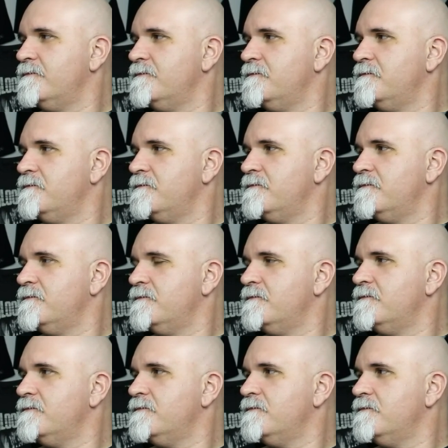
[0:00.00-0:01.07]

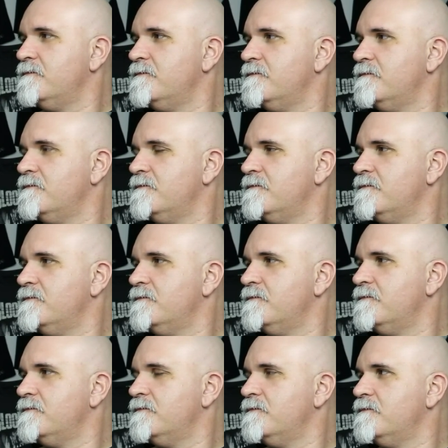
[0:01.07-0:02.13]

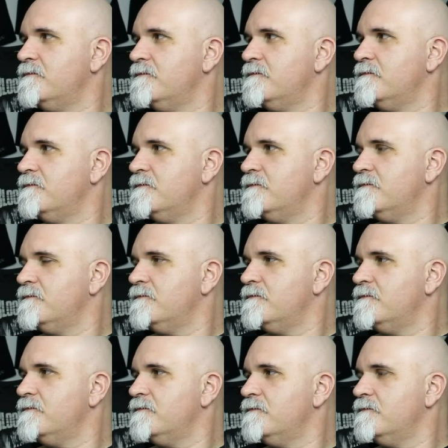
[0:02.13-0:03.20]

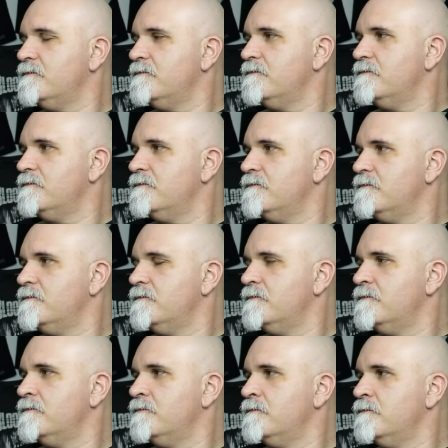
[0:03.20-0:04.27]

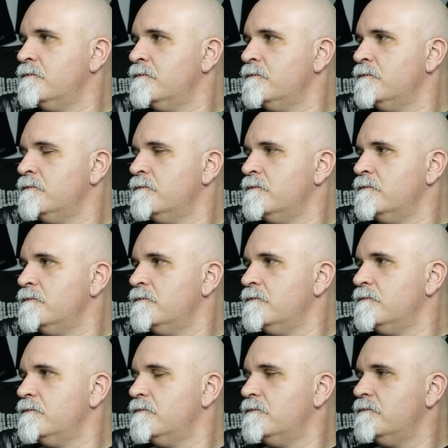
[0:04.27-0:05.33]

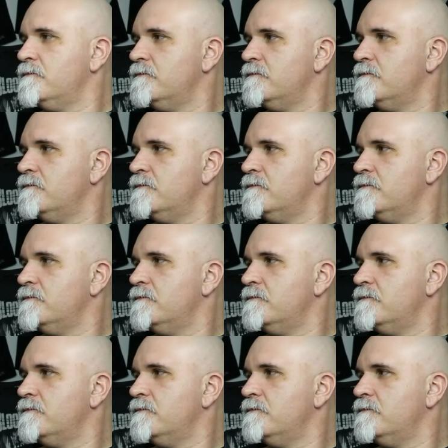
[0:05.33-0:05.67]
The person shown says nothing.